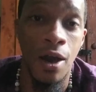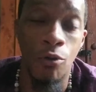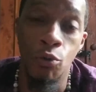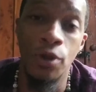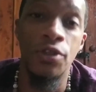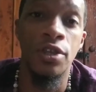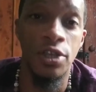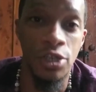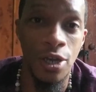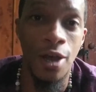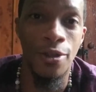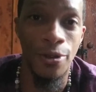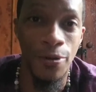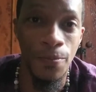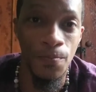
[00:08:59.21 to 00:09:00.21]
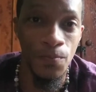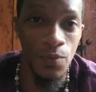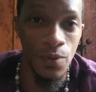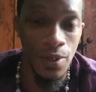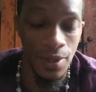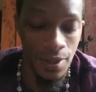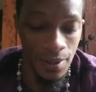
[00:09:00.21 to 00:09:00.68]
with each other.
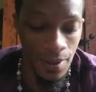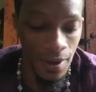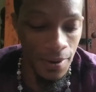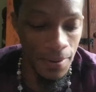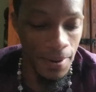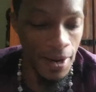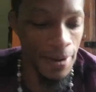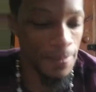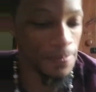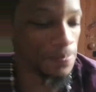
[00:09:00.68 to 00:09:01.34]
All right.